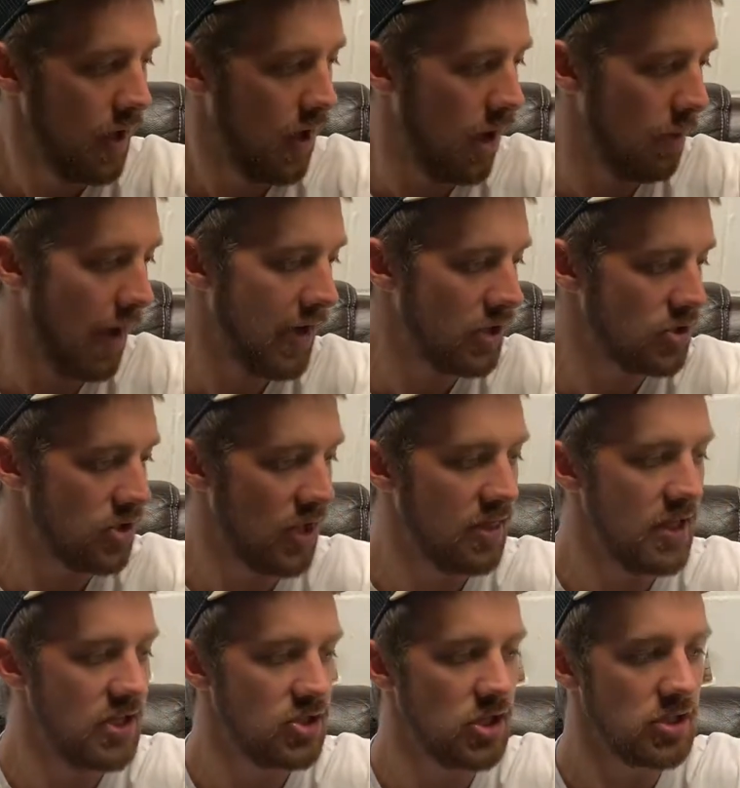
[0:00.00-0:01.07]
I just like
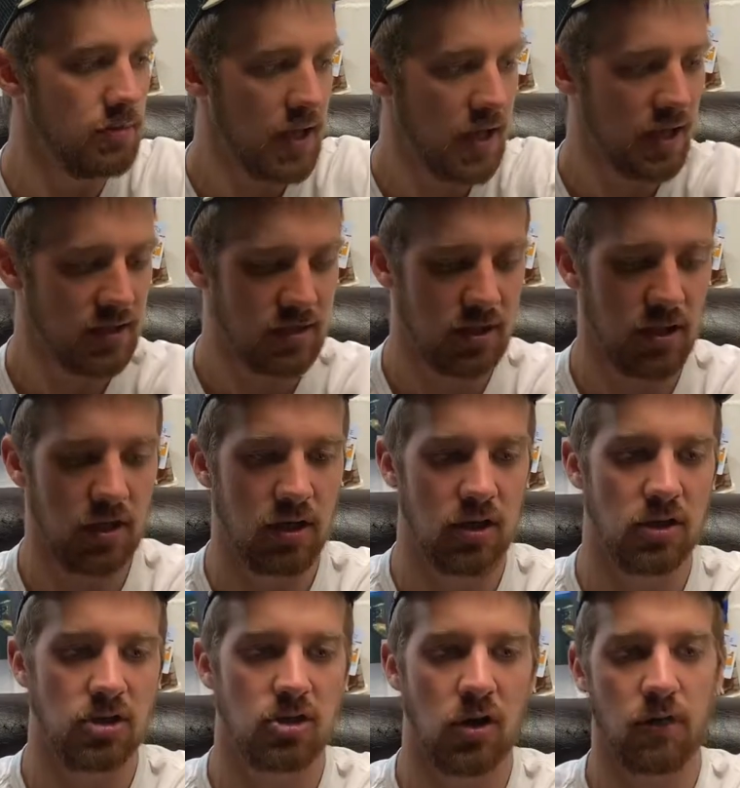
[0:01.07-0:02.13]
these just because
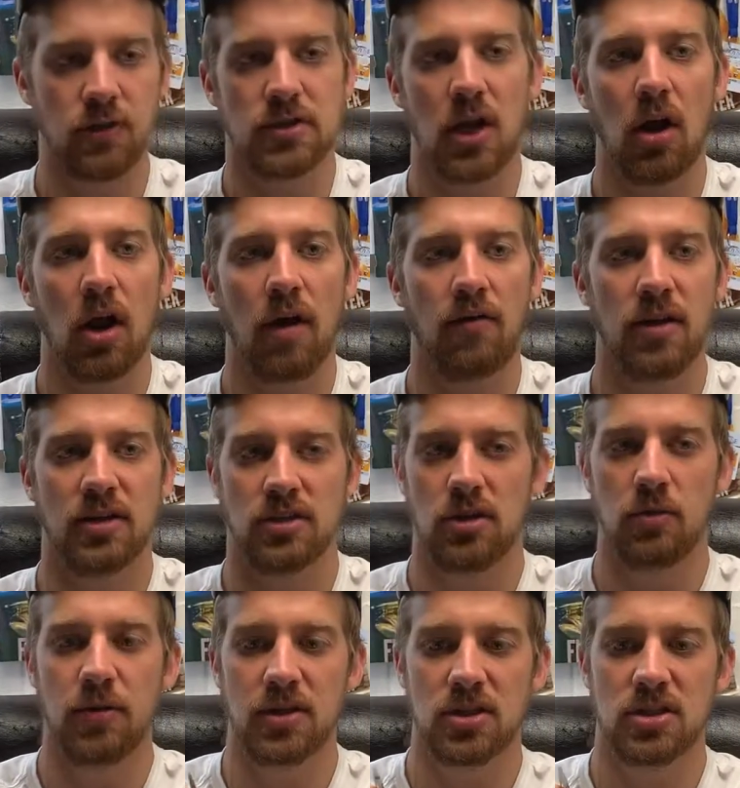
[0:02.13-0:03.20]
the surface area of it is a
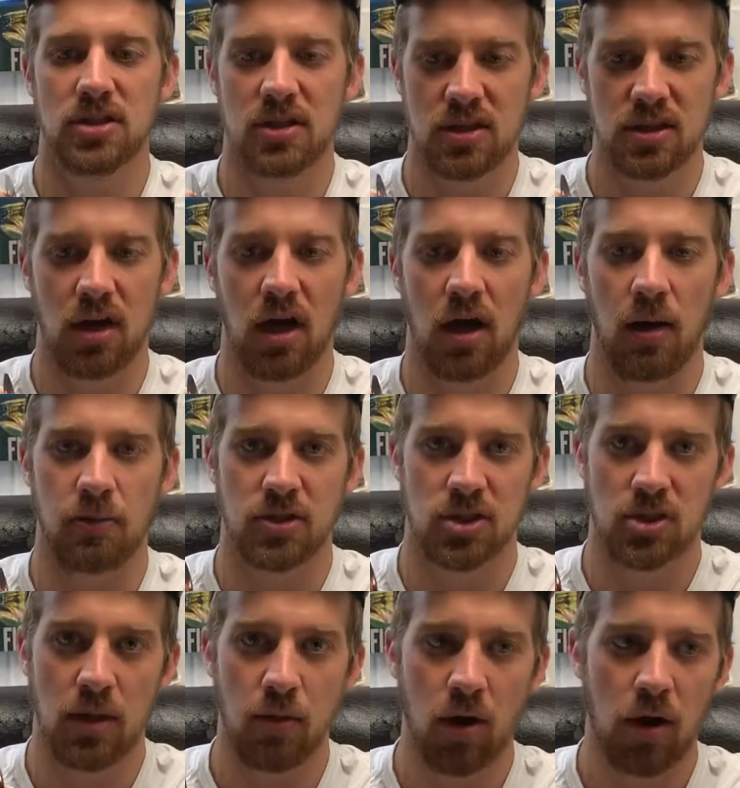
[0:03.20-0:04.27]
little bit
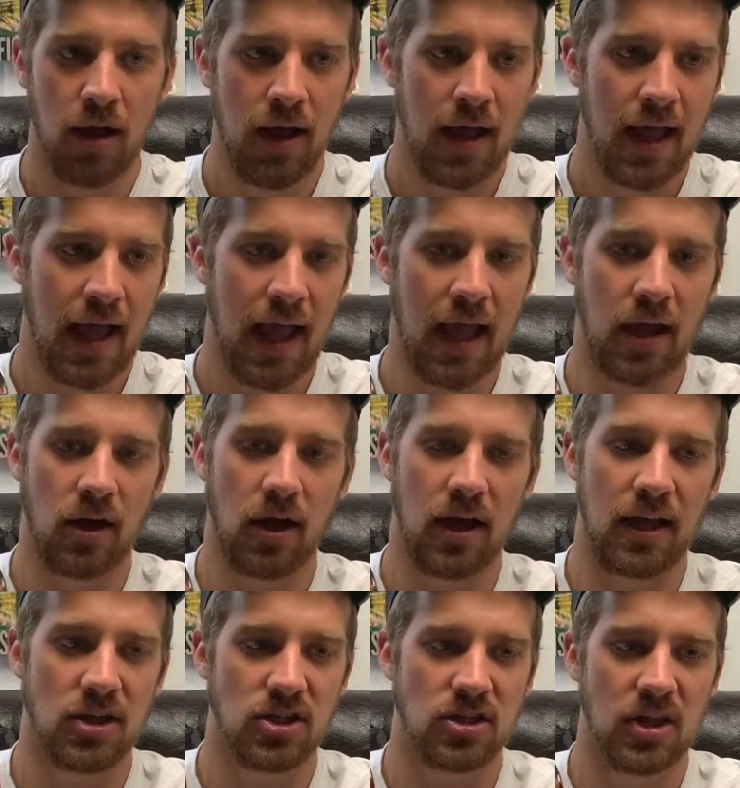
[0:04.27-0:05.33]
slimmer, and
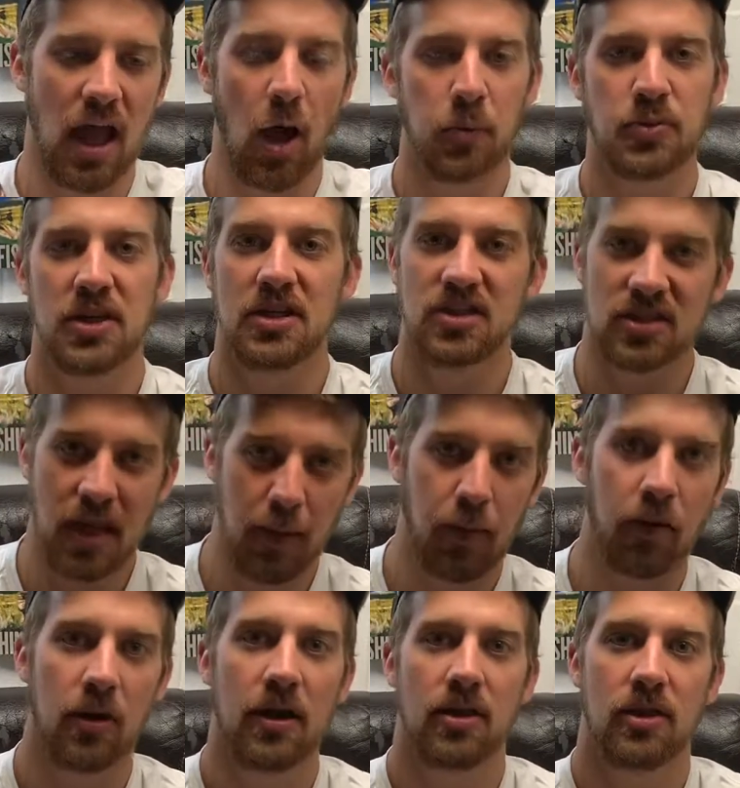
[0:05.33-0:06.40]
it just helps it skip
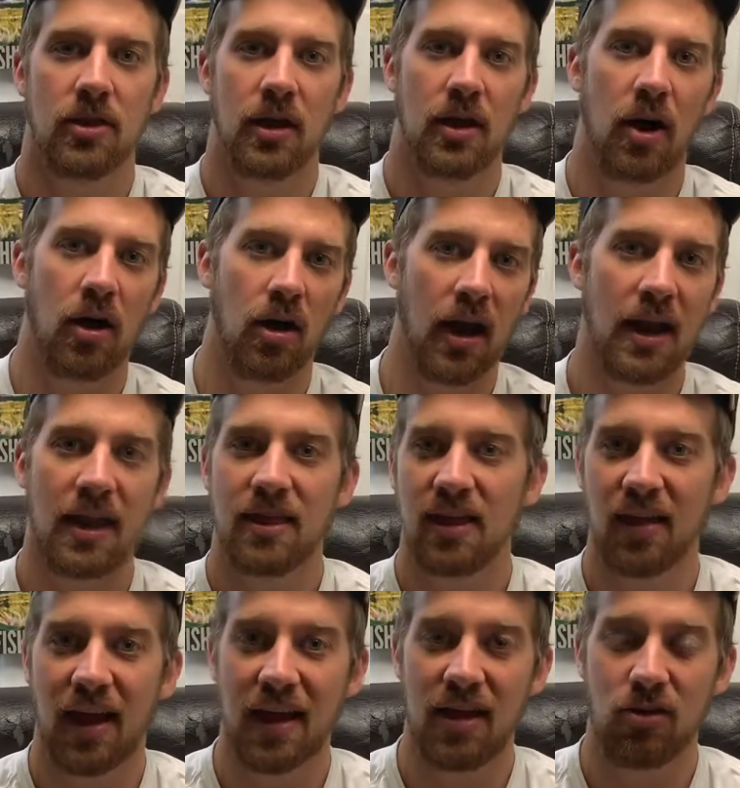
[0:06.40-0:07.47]
underneath anything
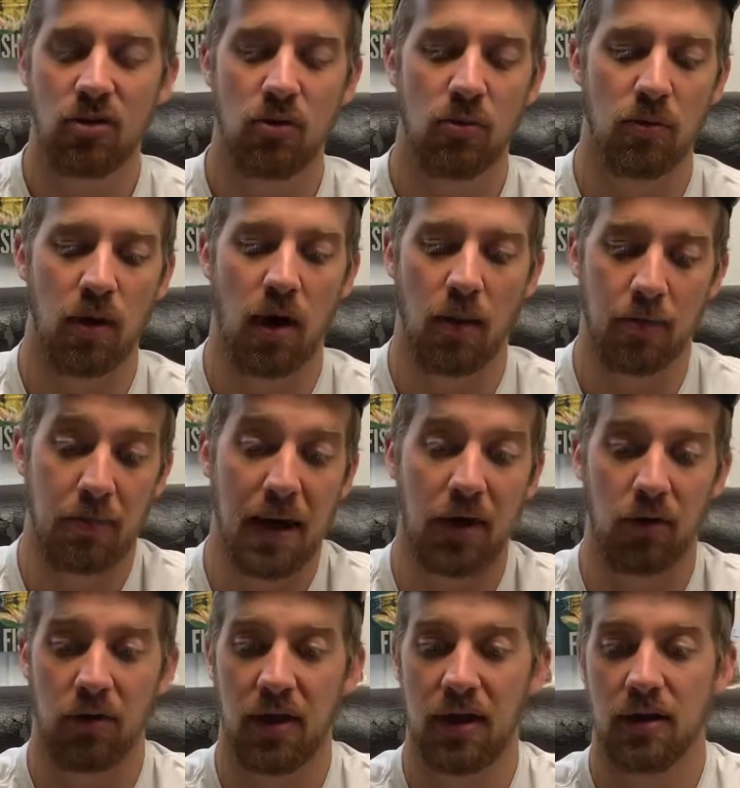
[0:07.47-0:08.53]
I need to better
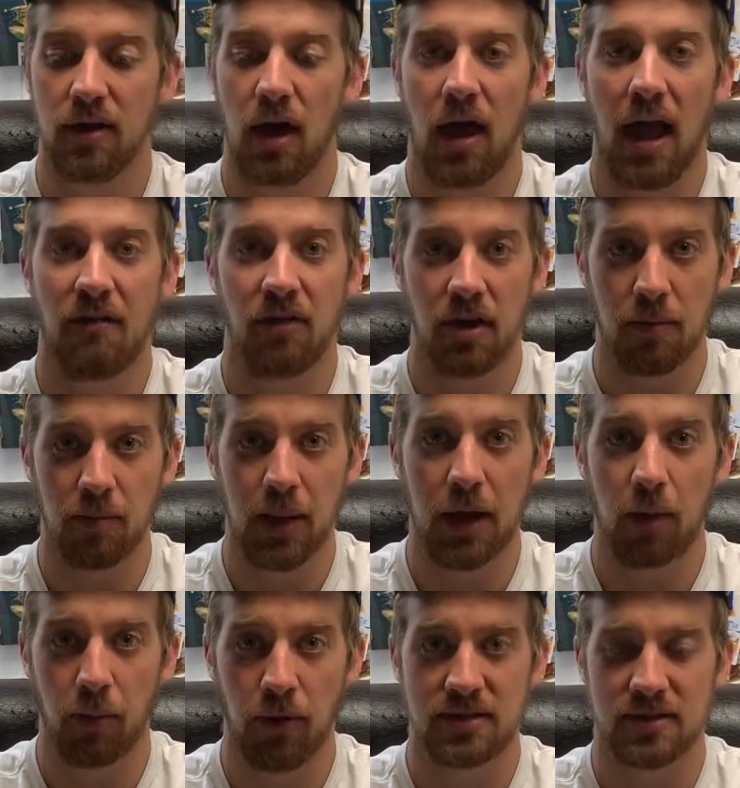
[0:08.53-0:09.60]
than having a bigger
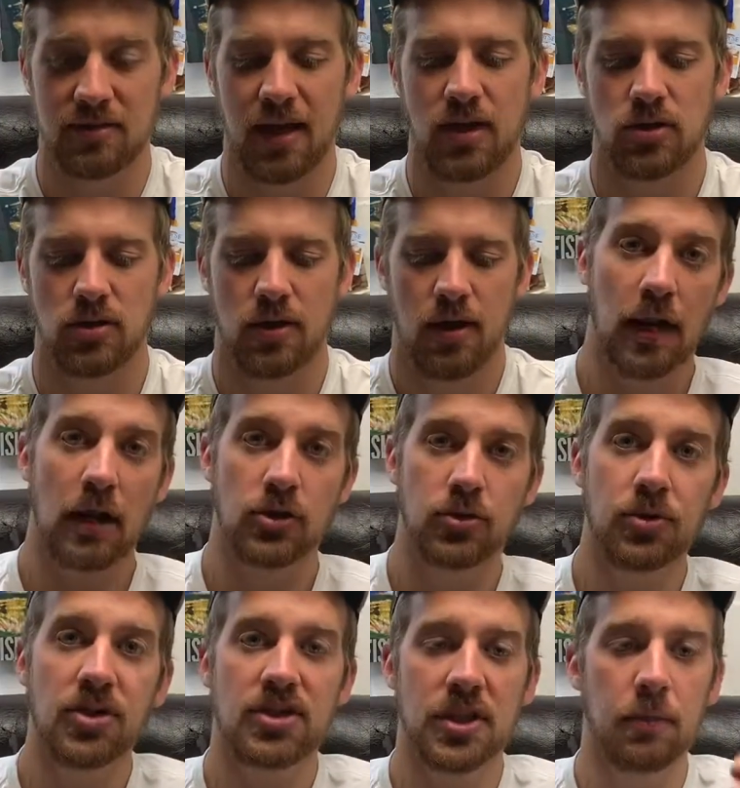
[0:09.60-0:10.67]
presentation. Now, it's
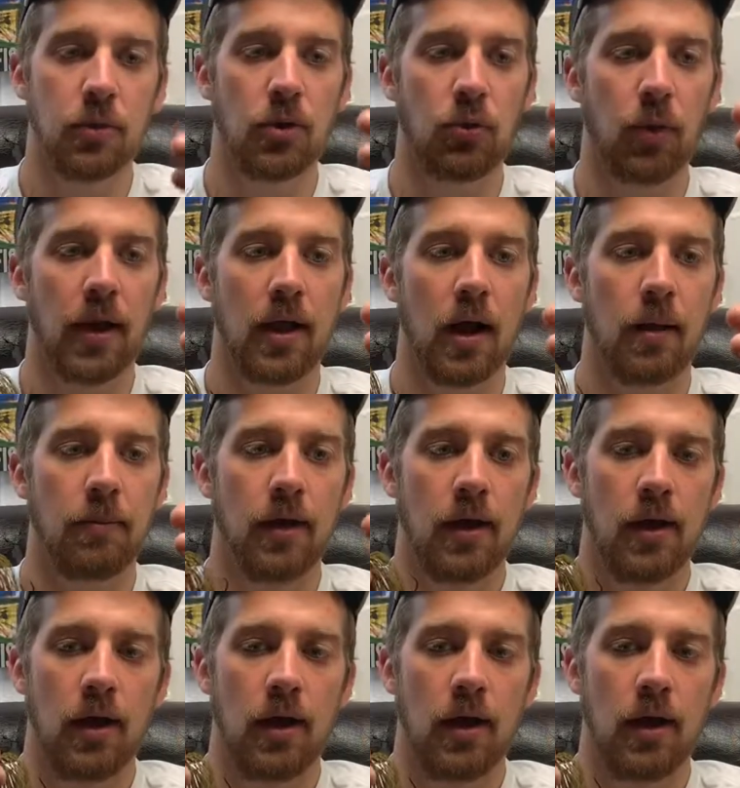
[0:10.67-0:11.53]
really simple to rig up.